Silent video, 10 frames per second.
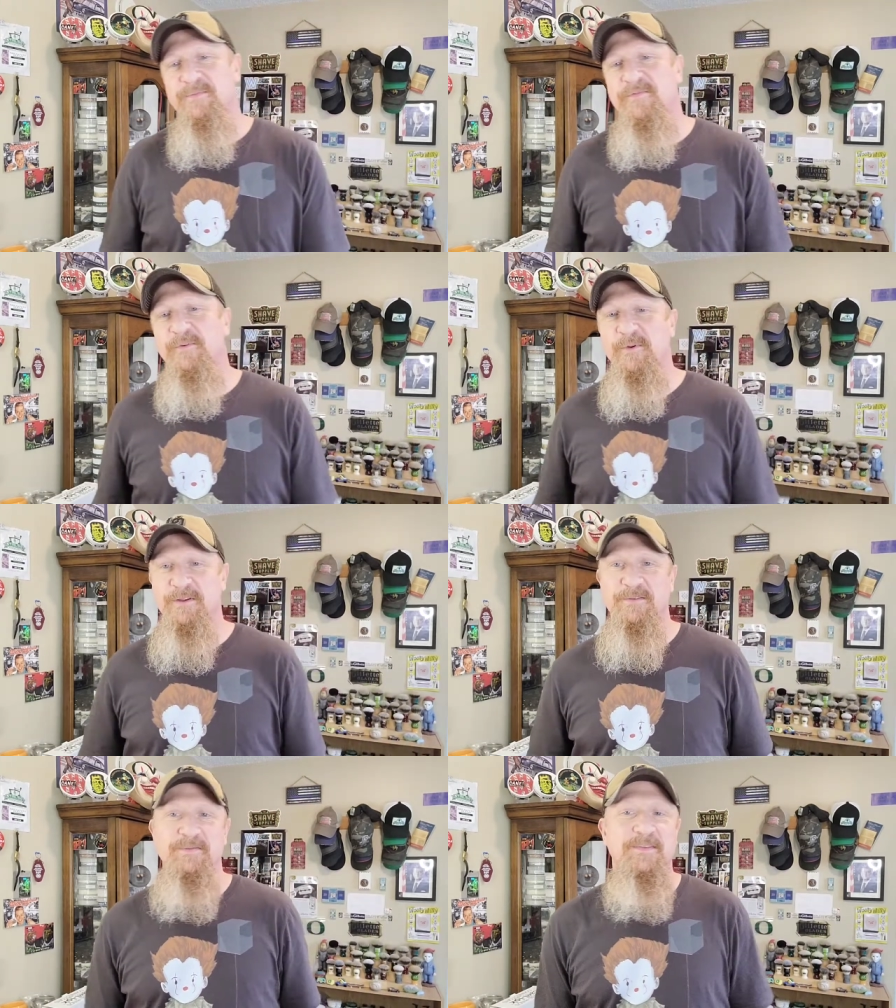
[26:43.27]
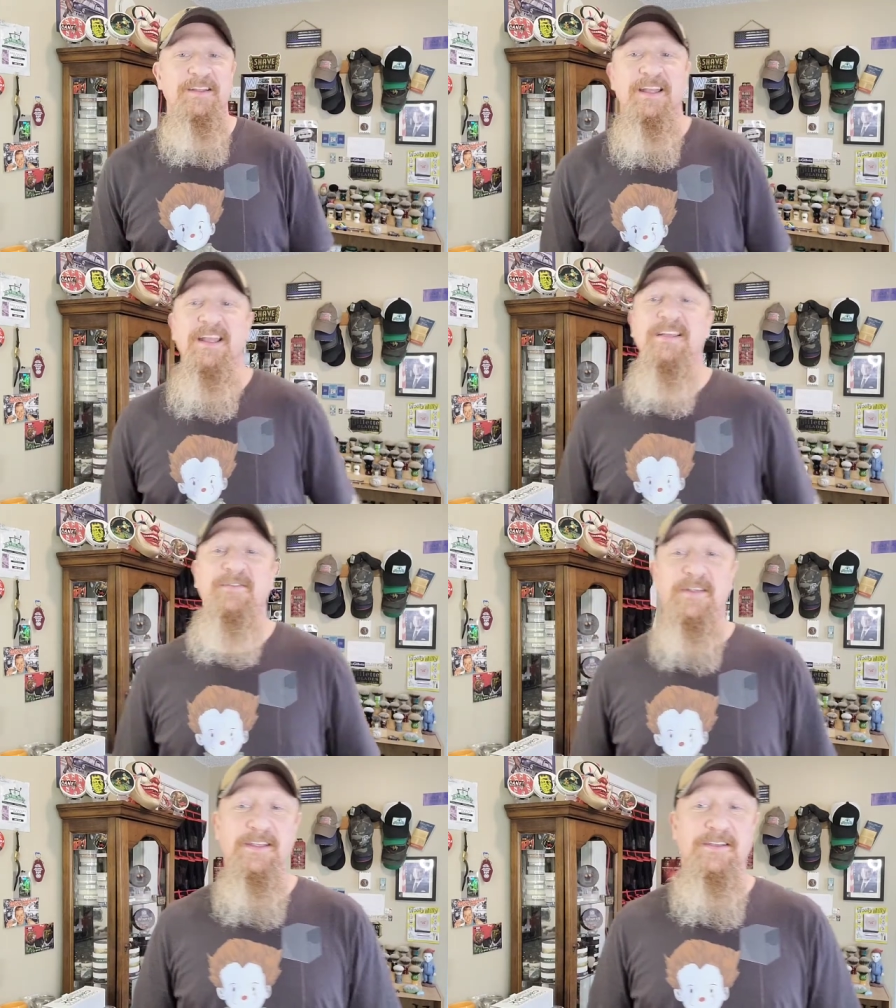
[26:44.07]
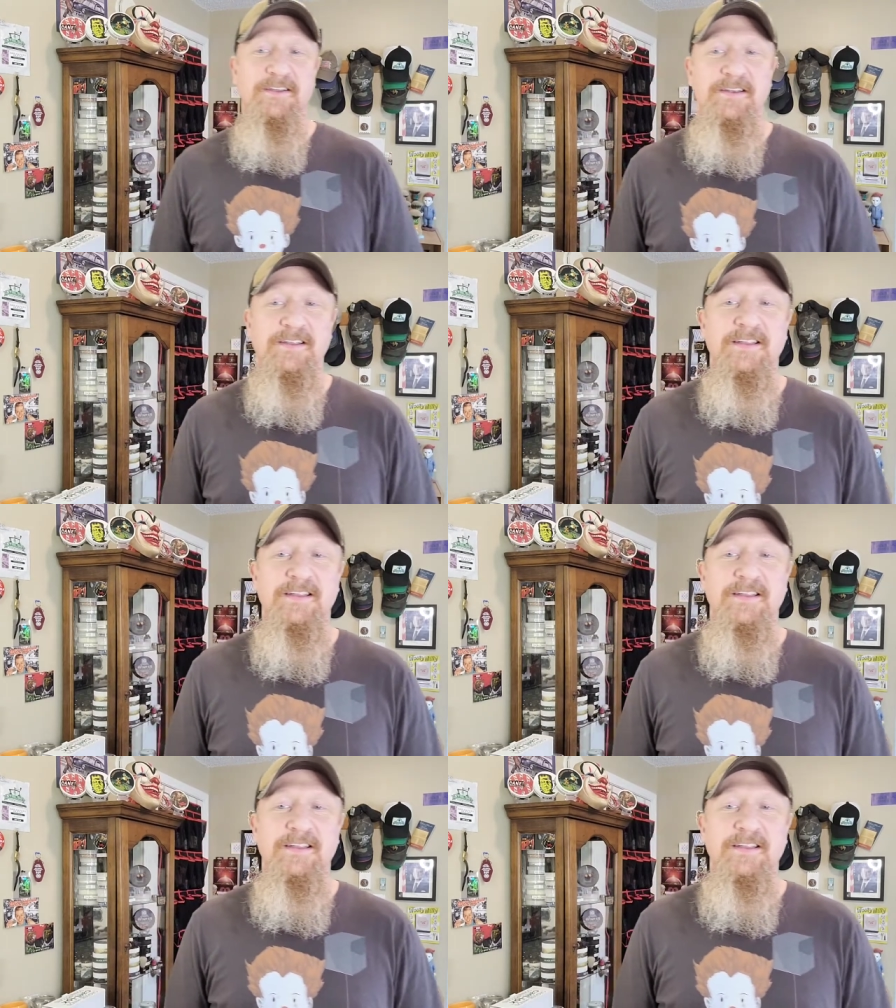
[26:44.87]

For real. It's freaking good.